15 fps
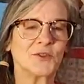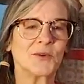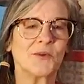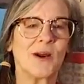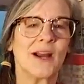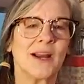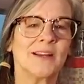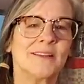a
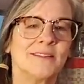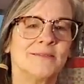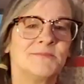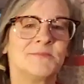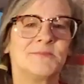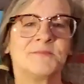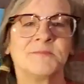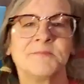while.
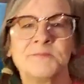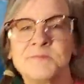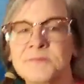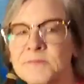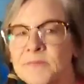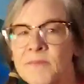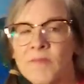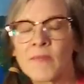
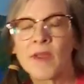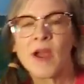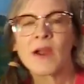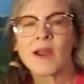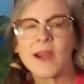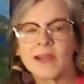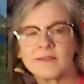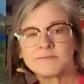All
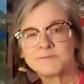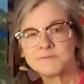right.